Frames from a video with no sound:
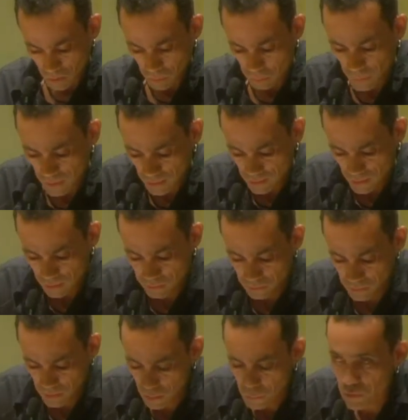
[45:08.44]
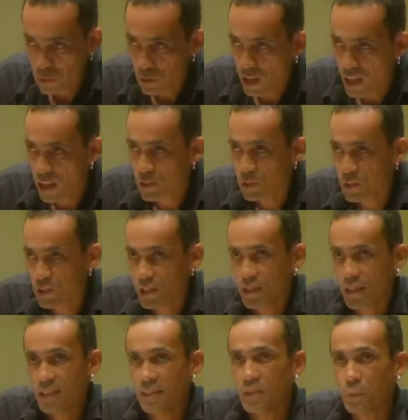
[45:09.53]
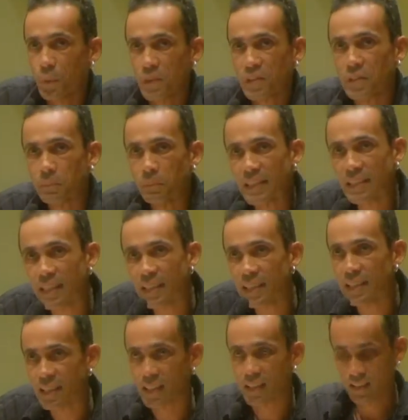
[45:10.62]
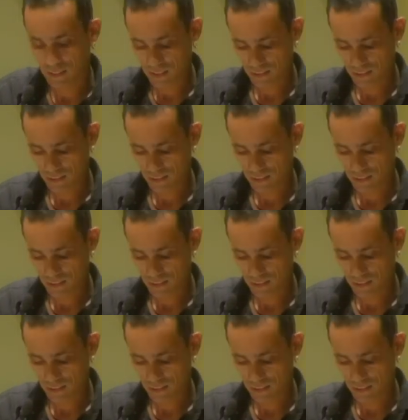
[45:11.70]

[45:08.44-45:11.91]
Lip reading: But I want to argue here that it was the beginning